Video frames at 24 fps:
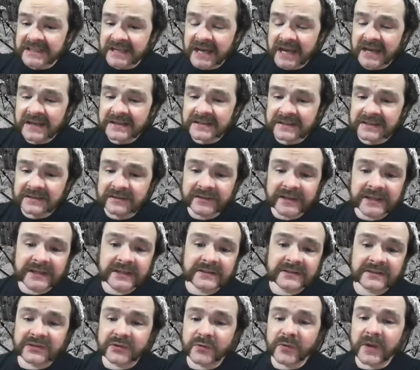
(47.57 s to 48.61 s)

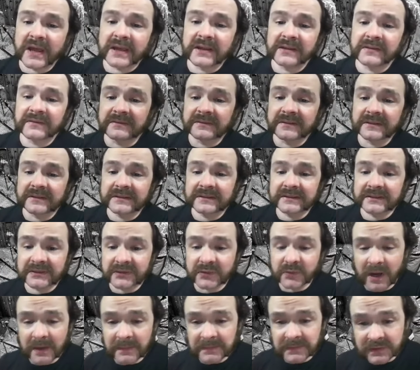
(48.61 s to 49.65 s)
escalated
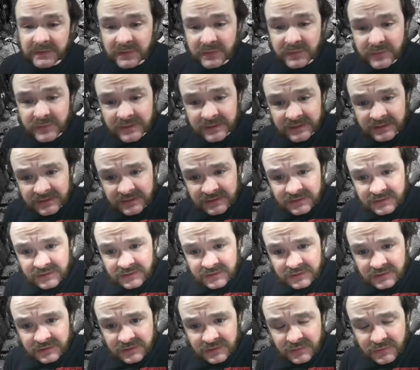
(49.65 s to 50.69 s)
to up to
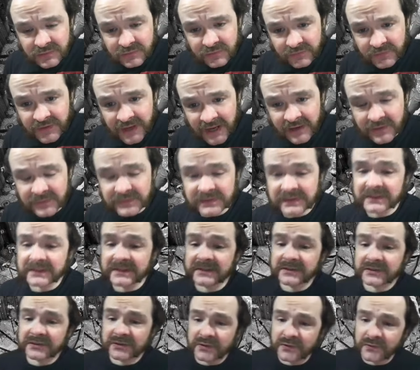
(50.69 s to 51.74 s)

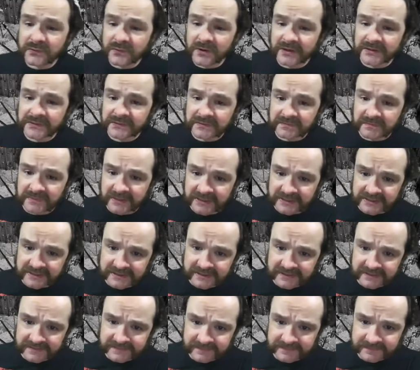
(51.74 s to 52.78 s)
2,200
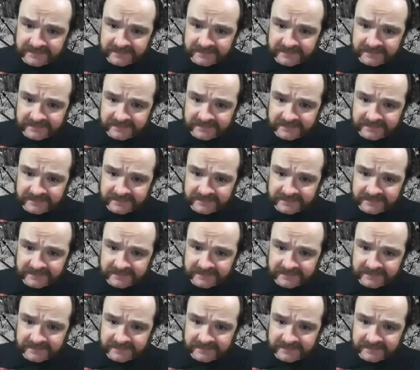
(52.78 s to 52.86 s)
mice.